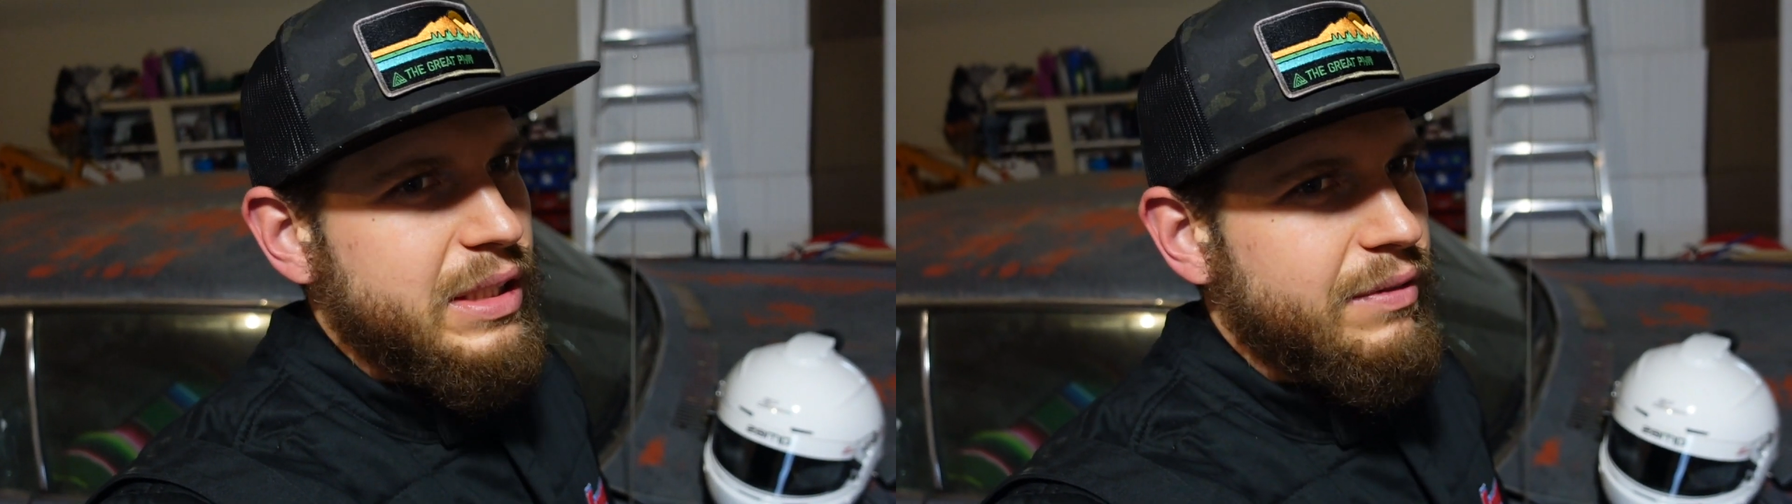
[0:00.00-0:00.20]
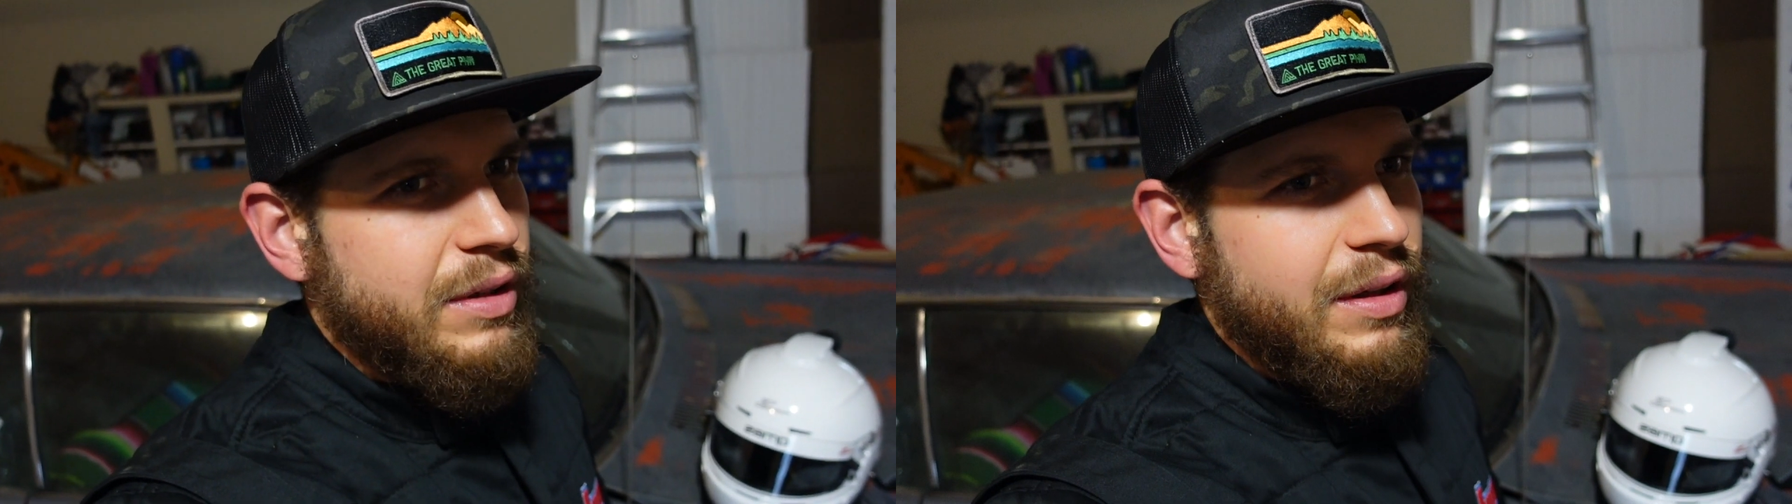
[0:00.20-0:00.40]

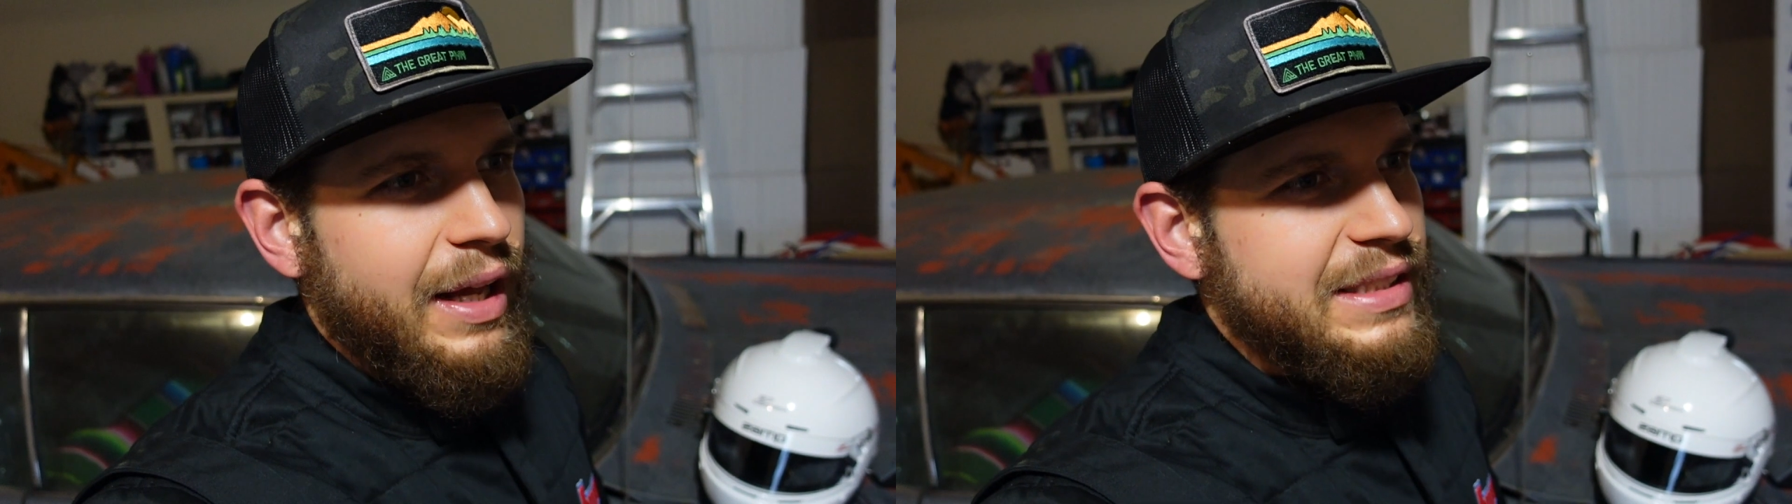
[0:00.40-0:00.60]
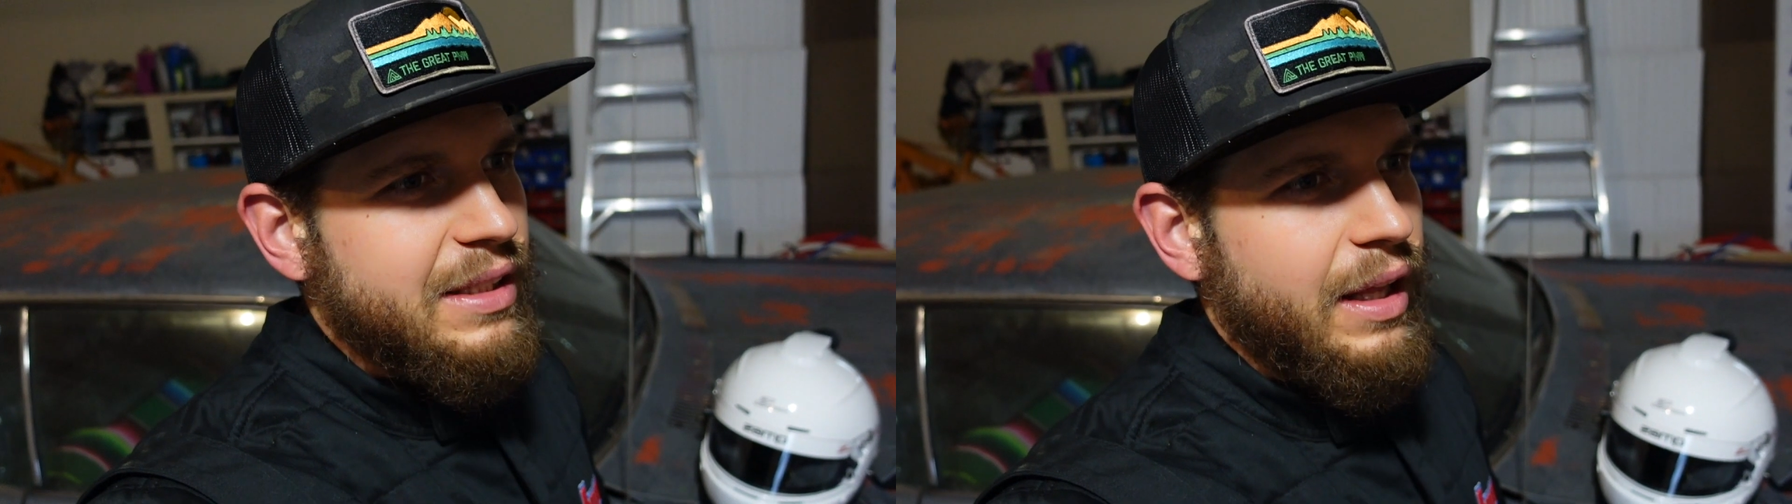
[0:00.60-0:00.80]
even
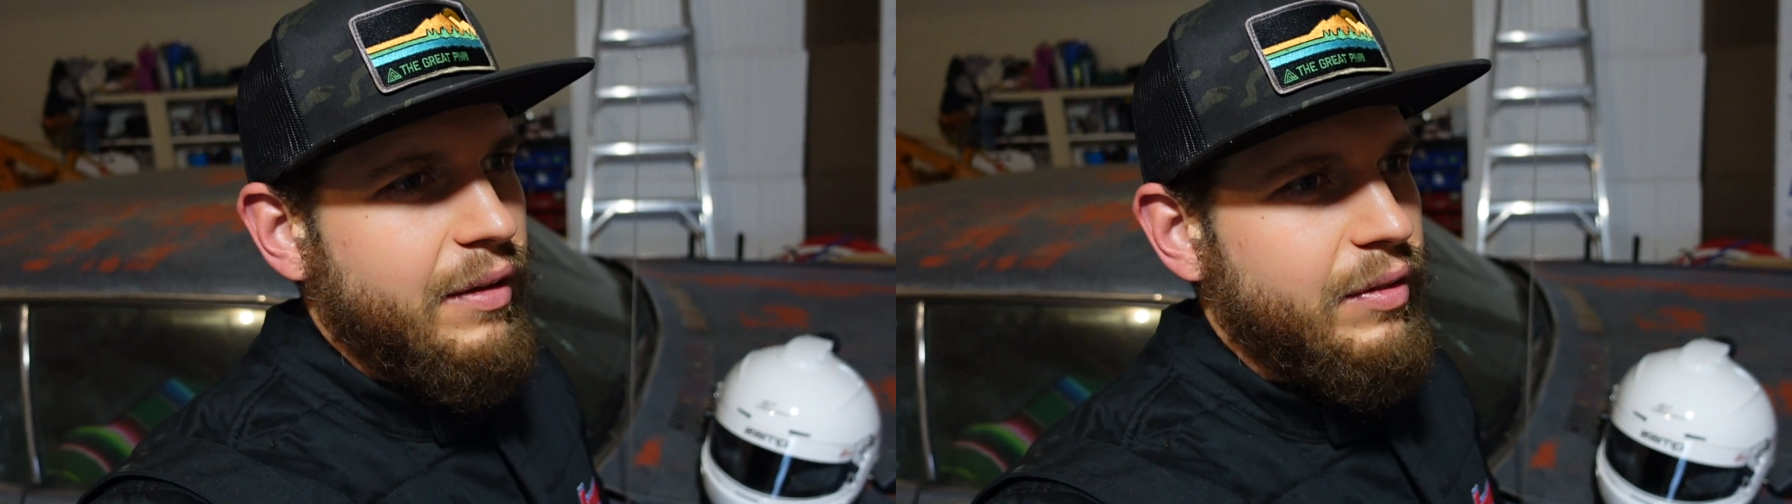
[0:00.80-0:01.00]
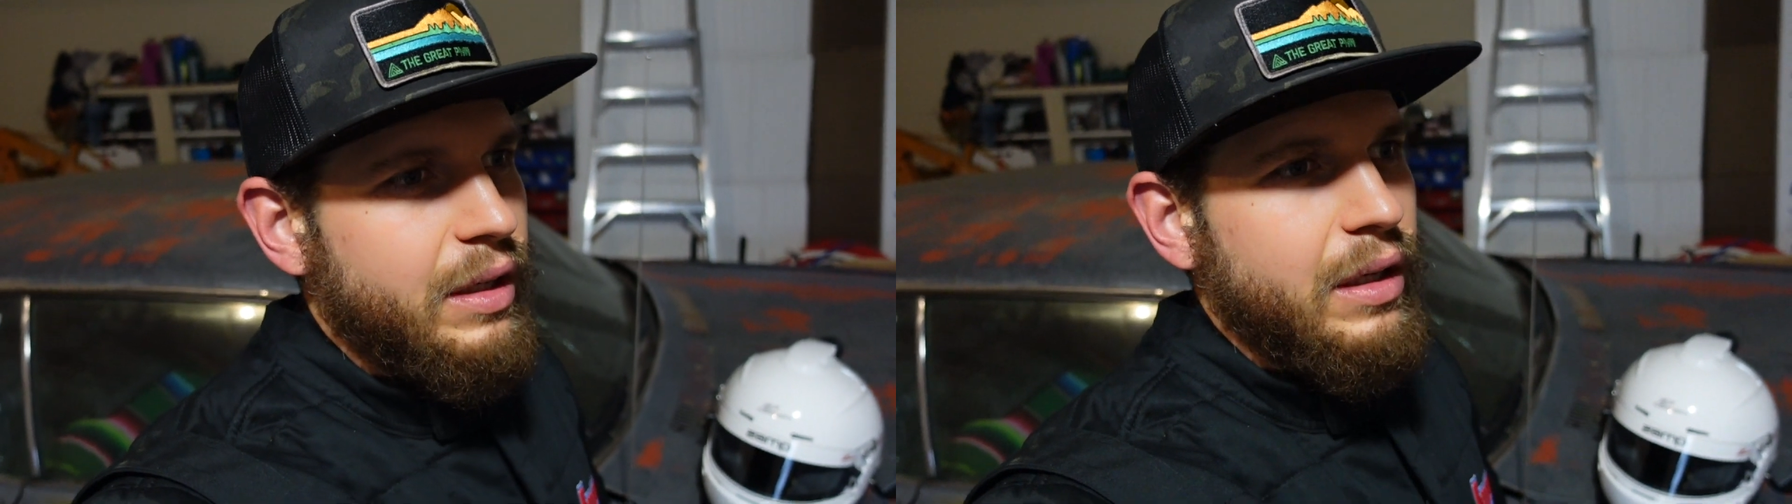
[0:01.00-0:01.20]
class
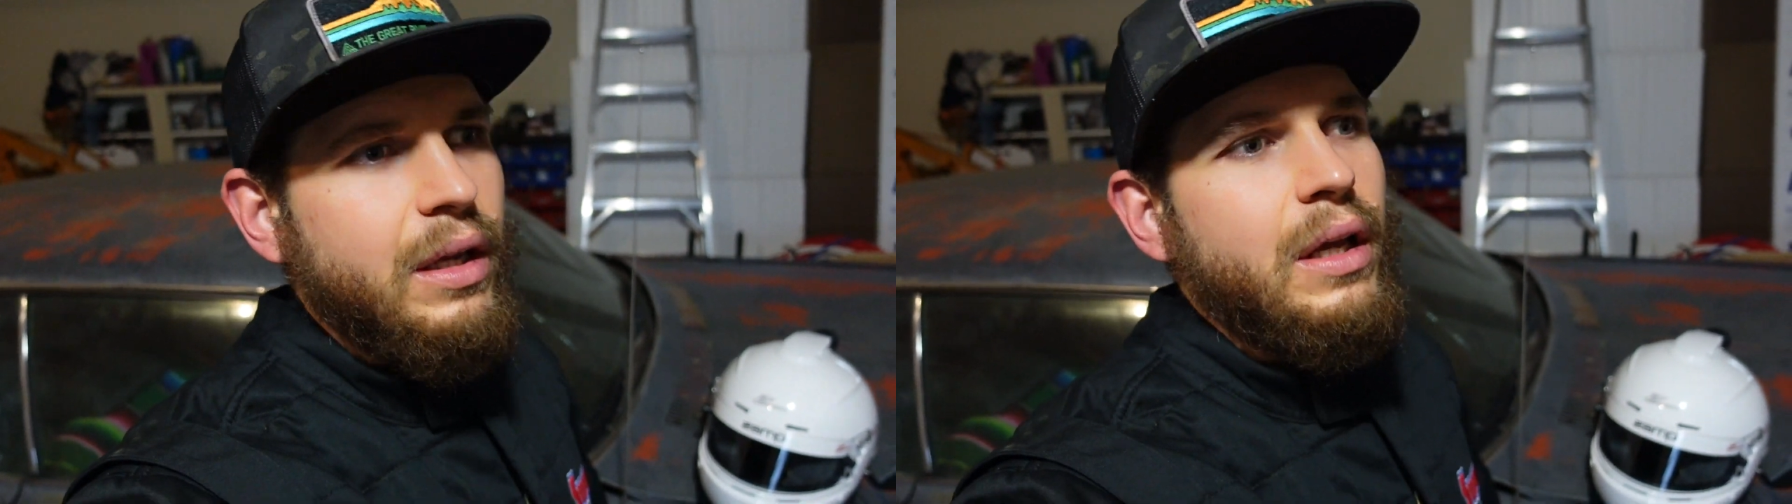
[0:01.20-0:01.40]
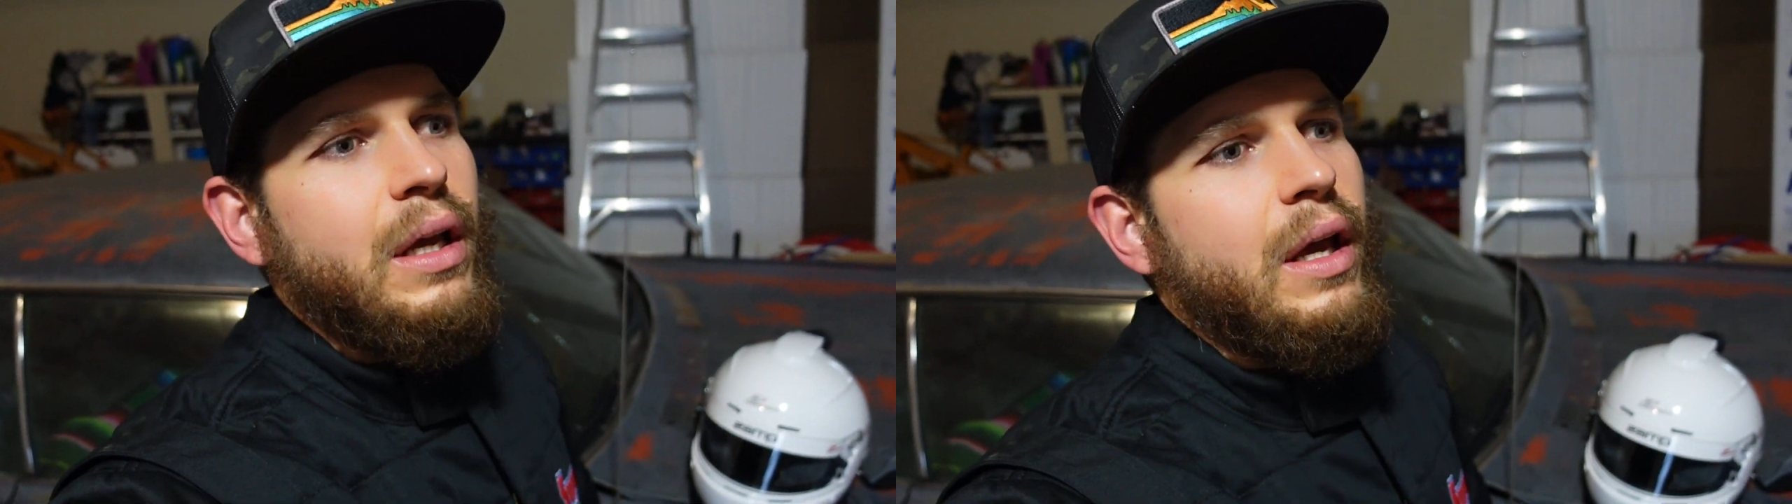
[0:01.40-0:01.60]

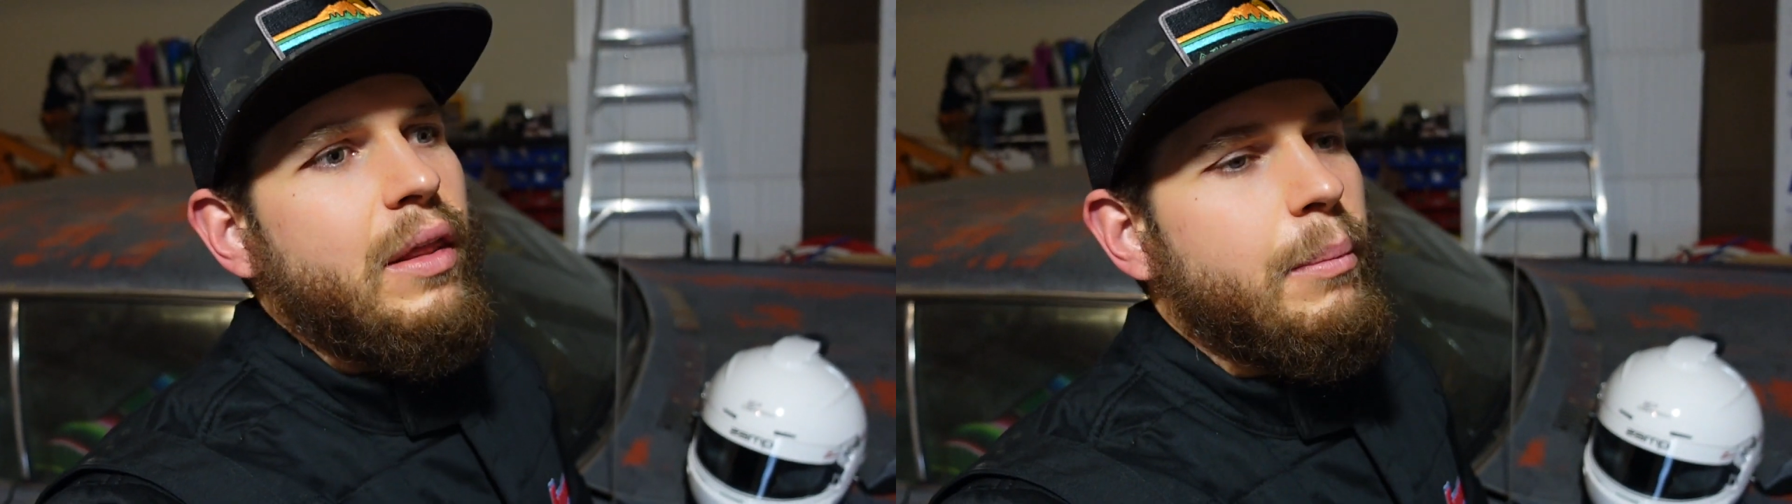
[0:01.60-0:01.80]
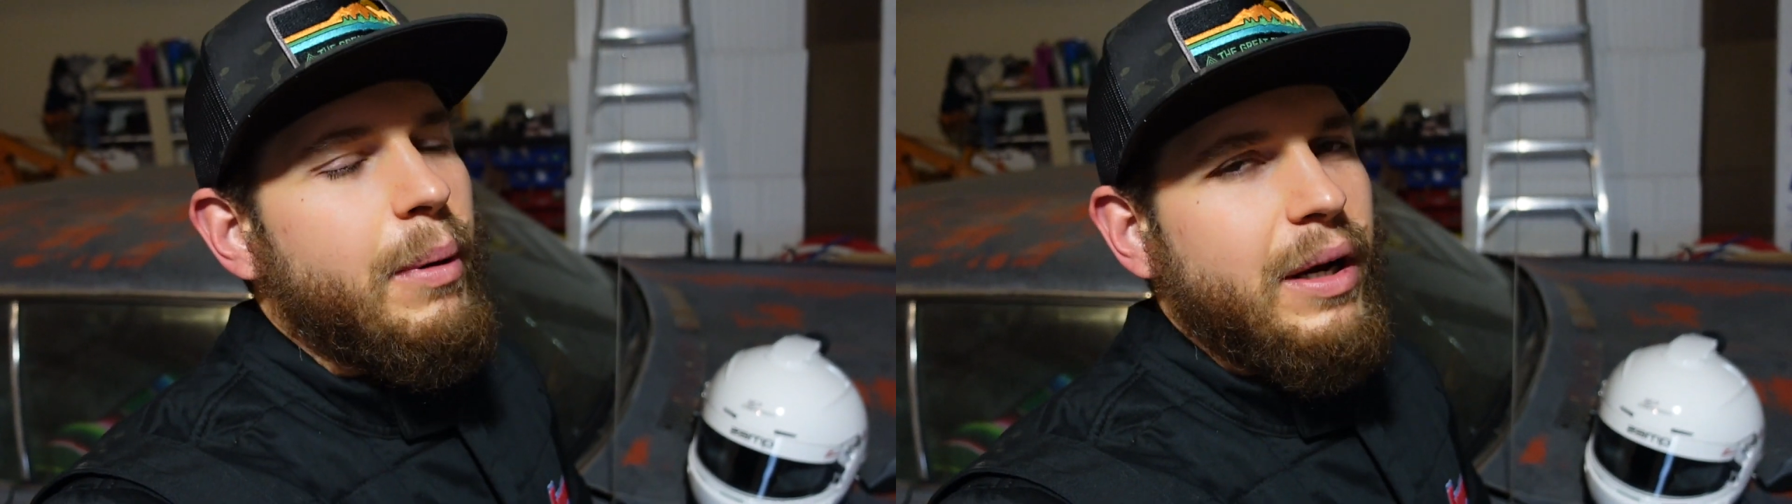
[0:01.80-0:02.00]
11,
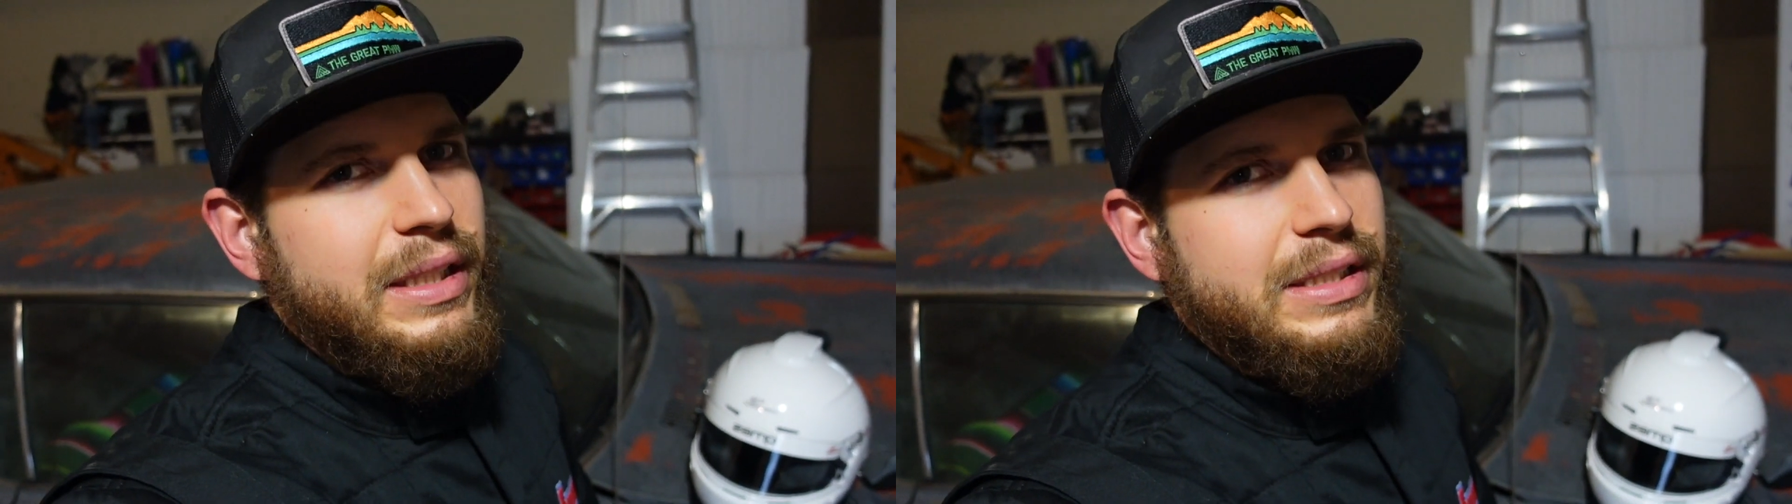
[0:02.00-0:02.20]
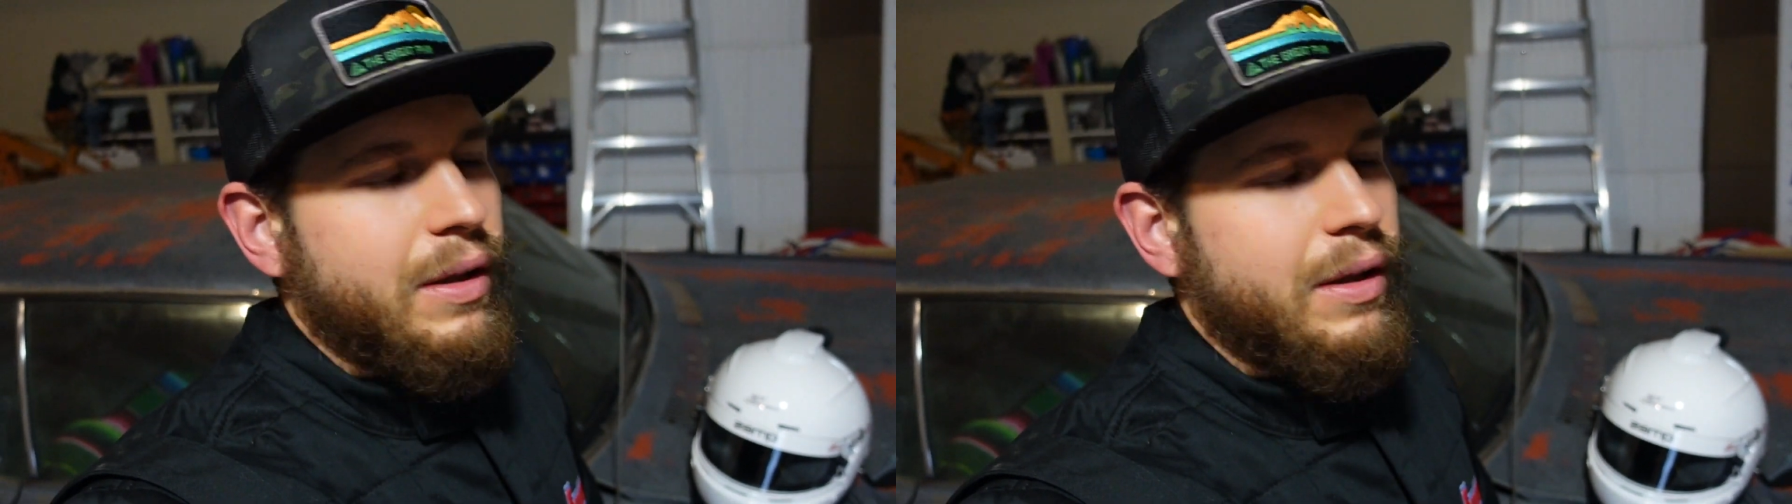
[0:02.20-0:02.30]
the buggies,